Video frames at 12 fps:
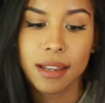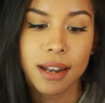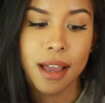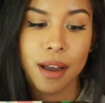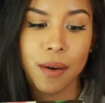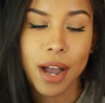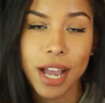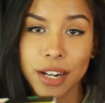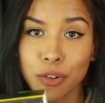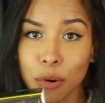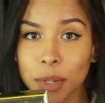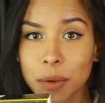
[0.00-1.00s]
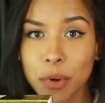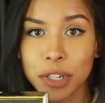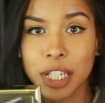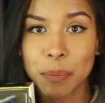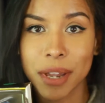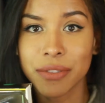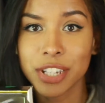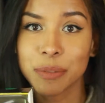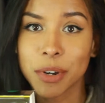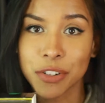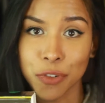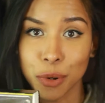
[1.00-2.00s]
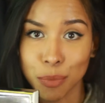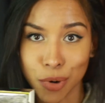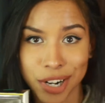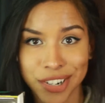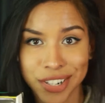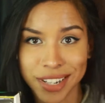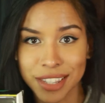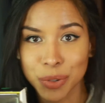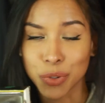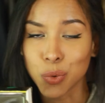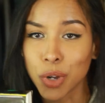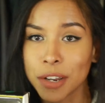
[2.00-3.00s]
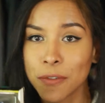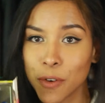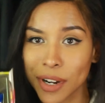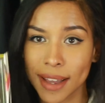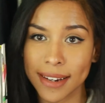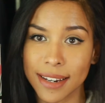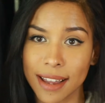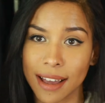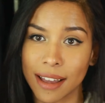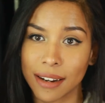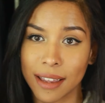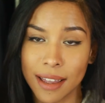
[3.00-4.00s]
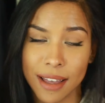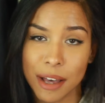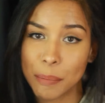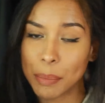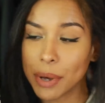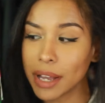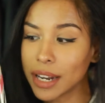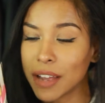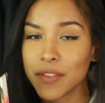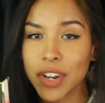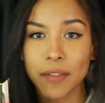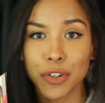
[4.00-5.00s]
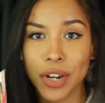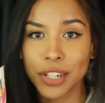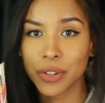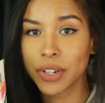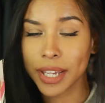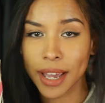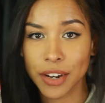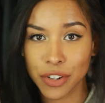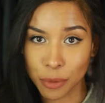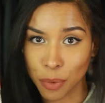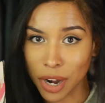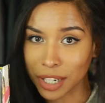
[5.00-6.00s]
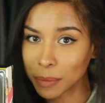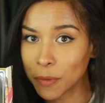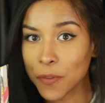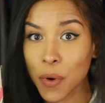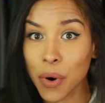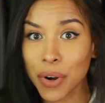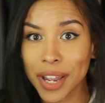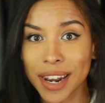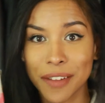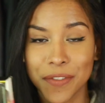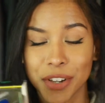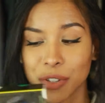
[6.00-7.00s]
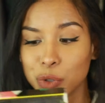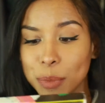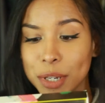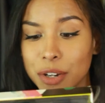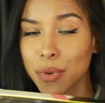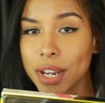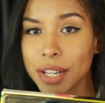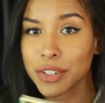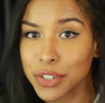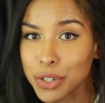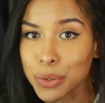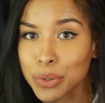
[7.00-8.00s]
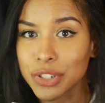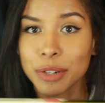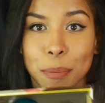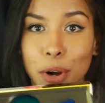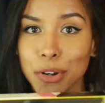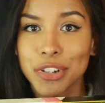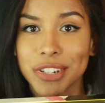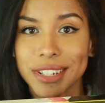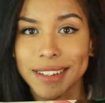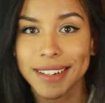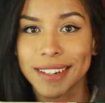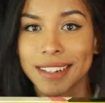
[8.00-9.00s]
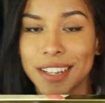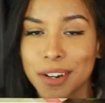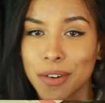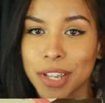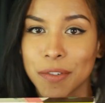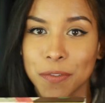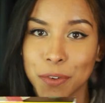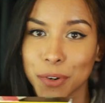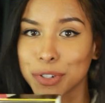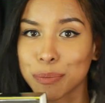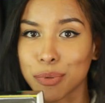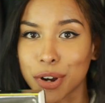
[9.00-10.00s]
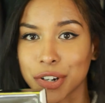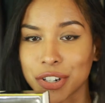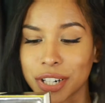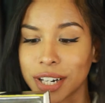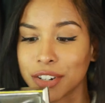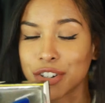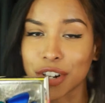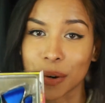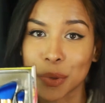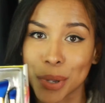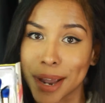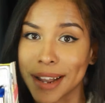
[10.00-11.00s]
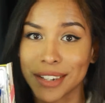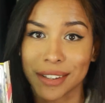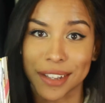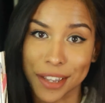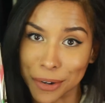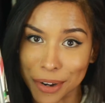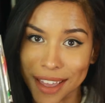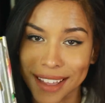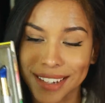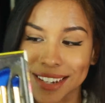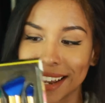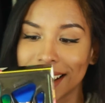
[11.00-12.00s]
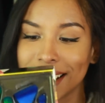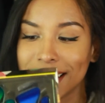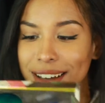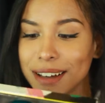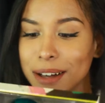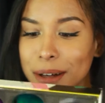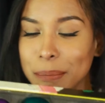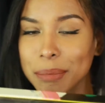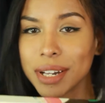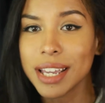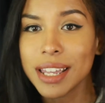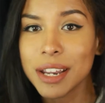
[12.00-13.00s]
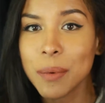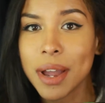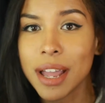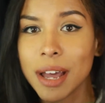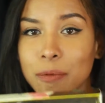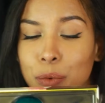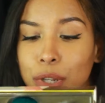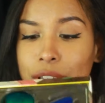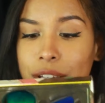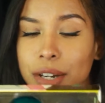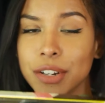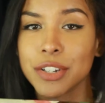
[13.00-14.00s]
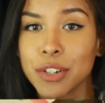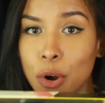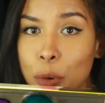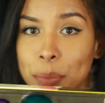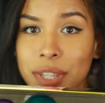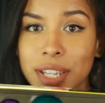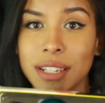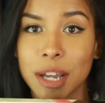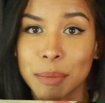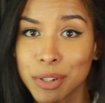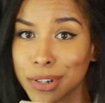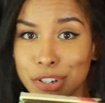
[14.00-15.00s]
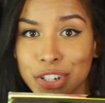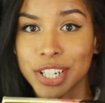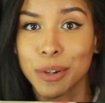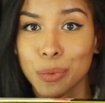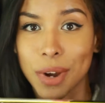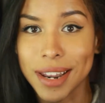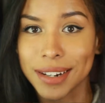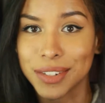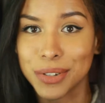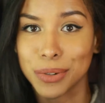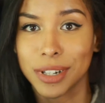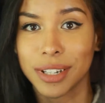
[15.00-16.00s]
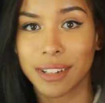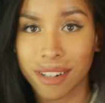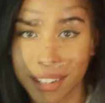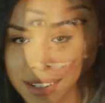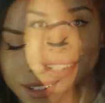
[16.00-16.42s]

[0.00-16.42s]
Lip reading: Now I normally wouldn't spend this much for a brush set. This was $24.99, but I've never tried Sonia Kashuk products before, and I figured this would be a great excuse to purchase it and, you know, give a first impression and share it with you guys on the internet. But anyway, I'm really curious to open these up, so let's just get right into it.